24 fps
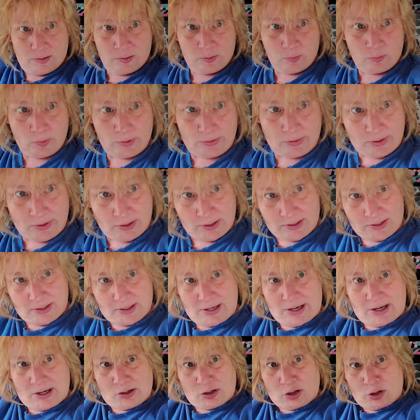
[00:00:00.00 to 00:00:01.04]
with this
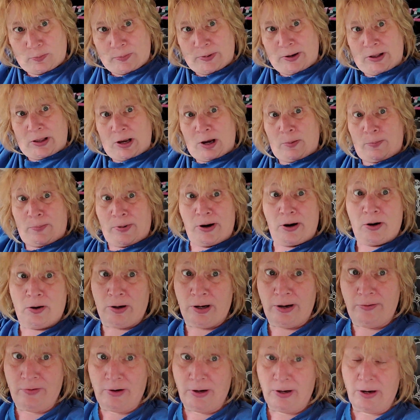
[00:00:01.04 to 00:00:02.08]
extra pillow up here and
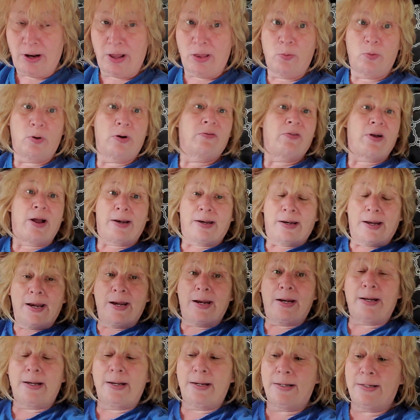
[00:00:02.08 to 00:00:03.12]
even another one if I
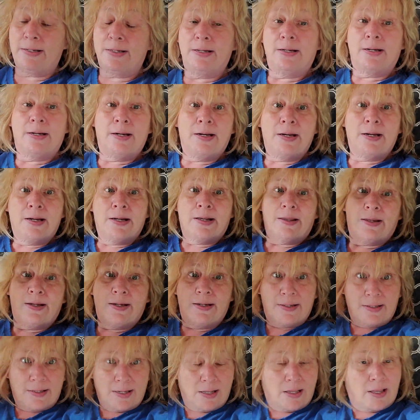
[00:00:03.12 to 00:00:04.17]
need it,
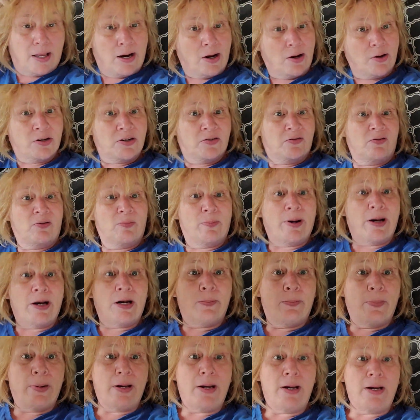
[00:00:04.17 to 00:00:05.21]
this allows for me to
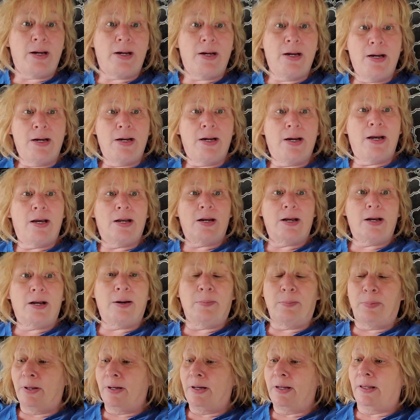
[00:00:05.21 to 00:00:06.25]
be in a
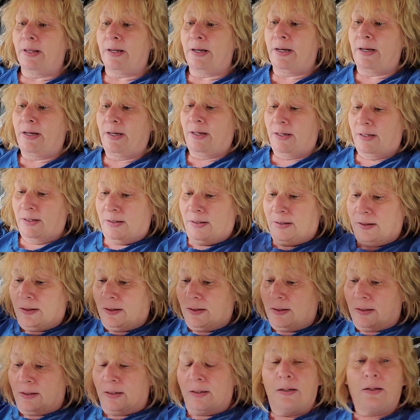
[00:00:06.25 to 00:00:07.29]
completely
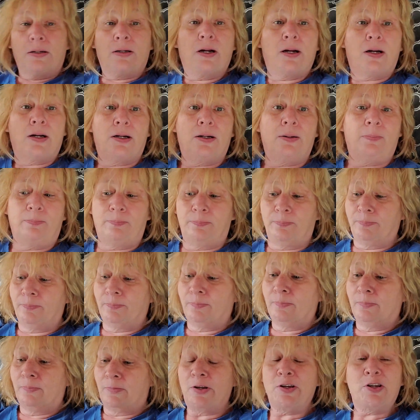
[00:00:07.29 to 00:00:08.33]

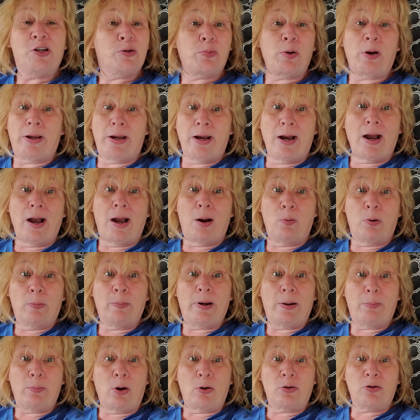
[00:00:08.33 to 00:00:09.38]
this is probably how I would
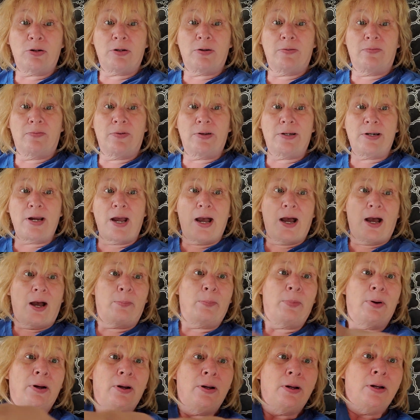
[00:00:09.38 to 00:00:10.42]
be most of the time.
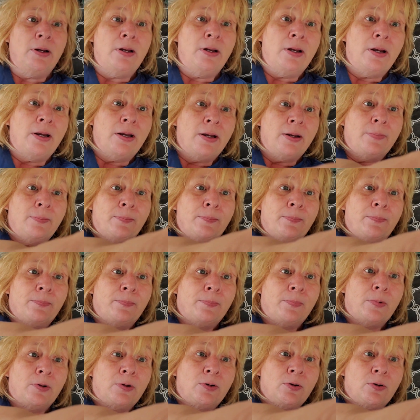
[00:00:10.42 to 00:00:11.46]

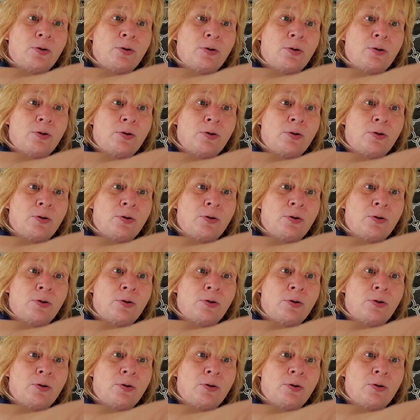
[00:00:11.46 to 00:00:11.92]
Try this.